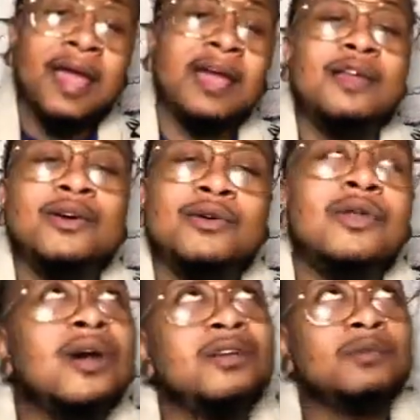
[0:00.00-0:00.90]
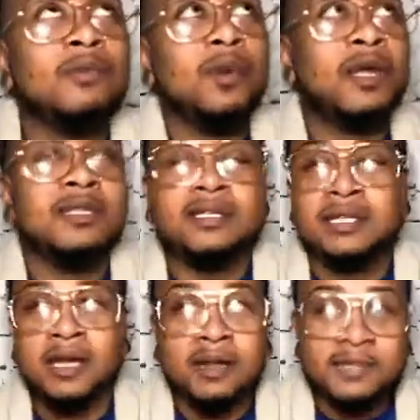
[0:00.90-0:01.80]
and who knows what
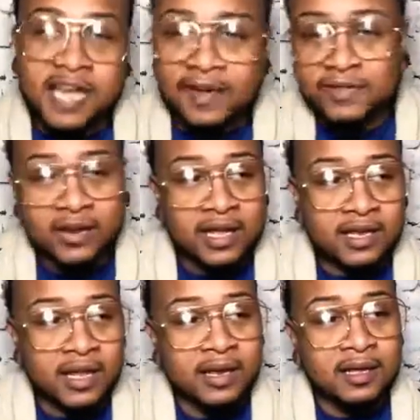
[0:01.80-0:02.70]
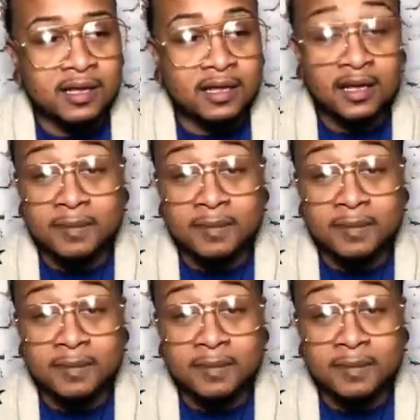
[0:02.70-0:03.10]
comes after Atlanta.